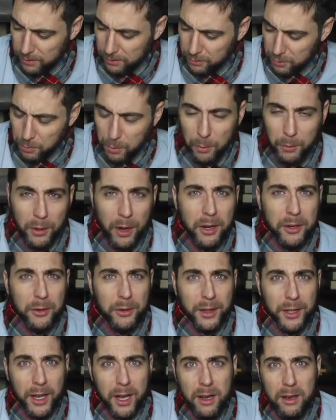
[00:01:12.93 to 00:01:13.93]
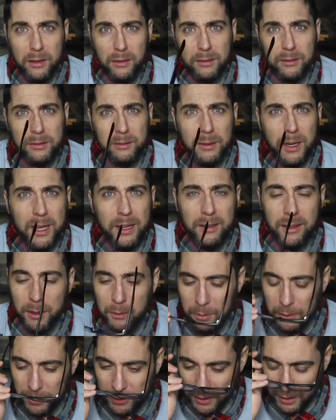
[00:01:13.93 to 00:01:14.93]
You put one on, you're like, oh, wow, I
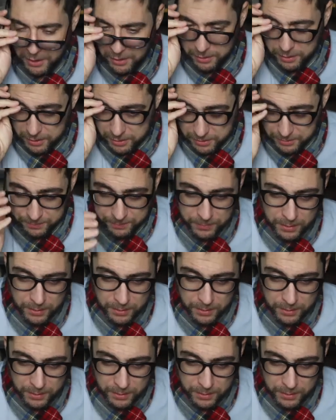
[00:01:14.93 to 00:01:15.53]
really needed this.